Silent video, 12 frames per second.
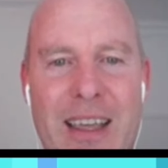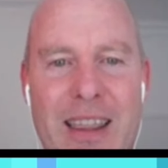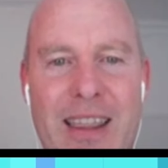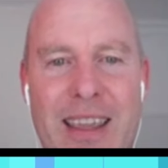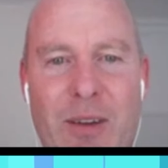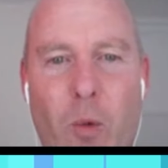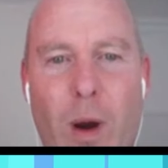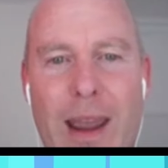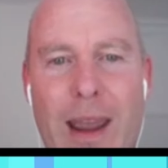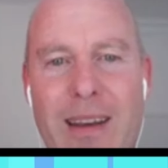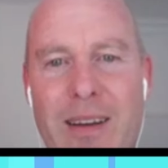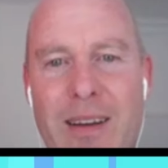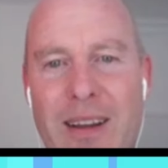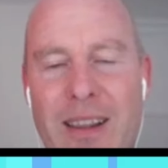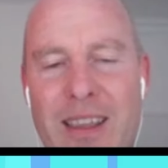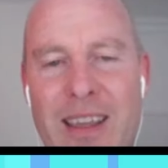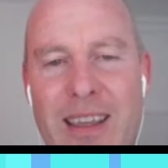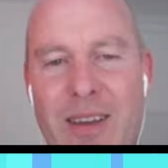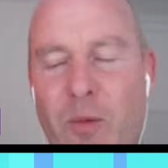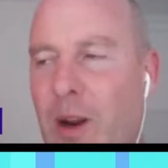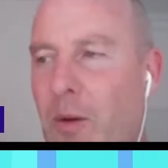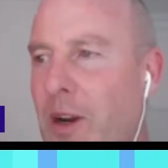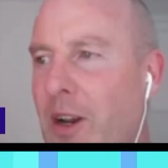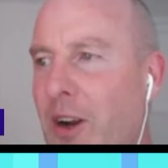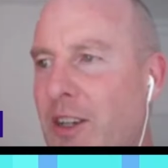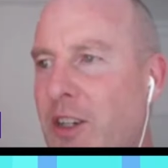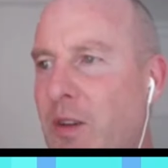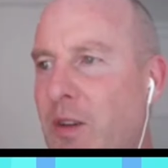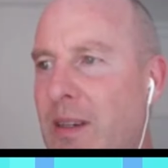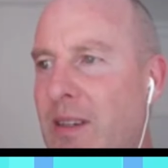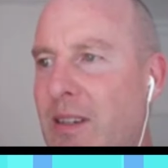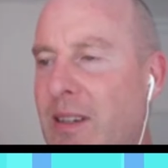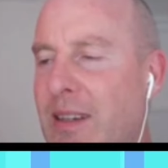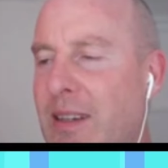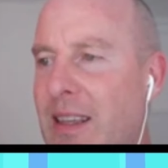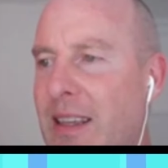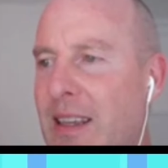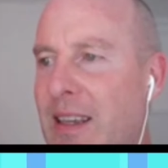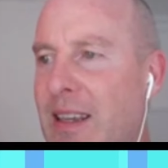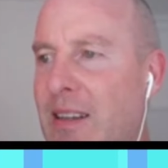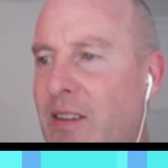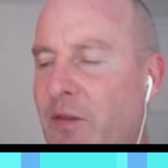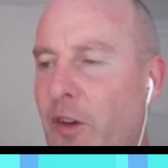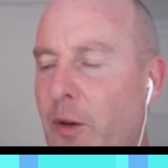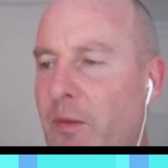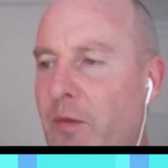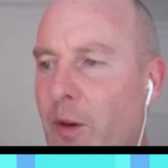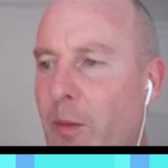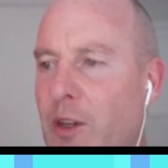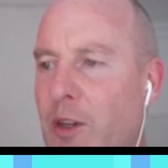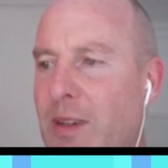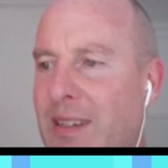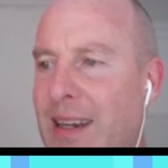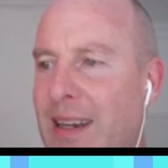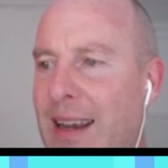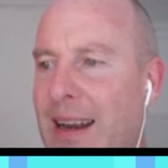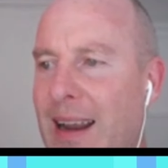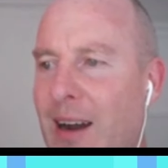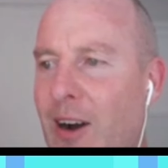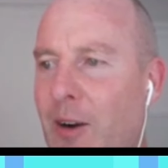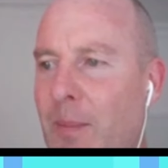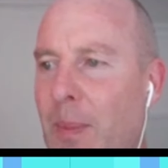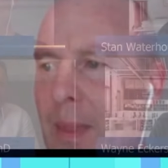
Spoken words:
Wayne, what I wanted to ask you is from what you were saying now,